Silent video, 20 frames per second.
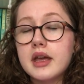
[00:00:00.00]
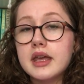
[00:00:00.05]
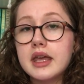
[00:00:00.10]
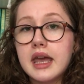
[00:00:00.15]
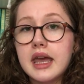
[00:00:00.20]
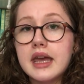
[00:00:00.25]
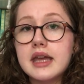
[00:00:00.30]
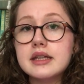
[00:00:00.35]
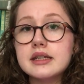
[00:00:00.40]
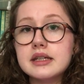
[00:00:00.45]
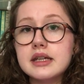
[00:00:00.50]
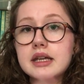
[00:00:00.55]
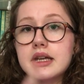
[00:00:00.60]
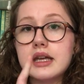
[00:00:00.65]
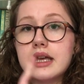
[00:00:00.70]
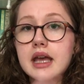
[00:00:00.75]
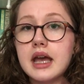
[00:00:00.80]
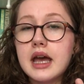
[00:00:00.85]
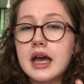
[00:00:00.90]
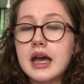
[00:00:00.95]

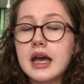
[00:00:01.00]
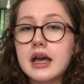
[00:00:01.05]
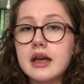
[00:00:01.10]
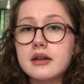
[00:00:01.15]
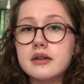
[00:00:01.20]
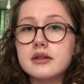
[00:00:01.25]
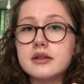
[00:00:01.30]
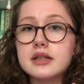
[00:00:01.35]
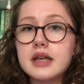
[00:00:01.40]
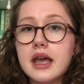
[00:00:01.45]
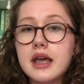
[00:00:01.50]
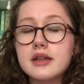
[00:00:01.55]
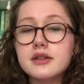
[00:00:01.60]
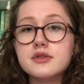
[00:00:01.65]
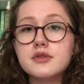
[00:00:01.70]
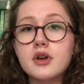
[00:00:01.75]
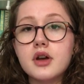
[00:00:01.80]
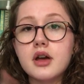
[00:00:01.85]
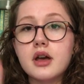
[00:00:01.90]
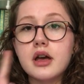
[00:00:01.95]
Katie and
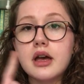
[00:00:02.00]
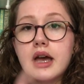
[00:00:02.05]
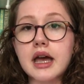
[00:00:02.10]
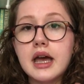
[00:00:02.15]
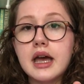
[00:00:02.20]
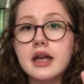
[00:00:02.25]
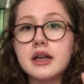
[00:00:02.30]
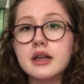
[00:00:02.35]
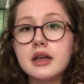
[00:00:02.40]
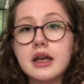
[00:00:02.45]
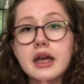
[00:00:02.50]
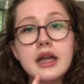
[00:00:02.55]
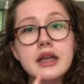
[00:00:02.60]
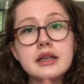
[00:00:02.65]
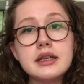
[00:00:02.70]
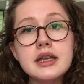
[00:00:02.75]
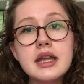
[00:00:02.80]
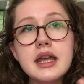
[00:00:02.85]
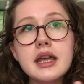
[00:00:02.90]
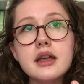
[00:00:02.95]
Ezra, Hannah
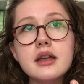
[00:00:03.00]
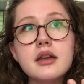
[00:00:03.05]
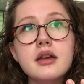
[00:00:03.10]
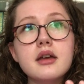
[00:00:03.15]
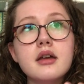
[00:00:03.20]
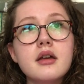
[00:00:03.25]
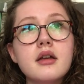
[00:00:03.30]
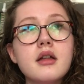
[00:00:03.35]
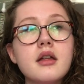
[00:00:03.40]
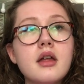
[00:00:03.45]
and Nick.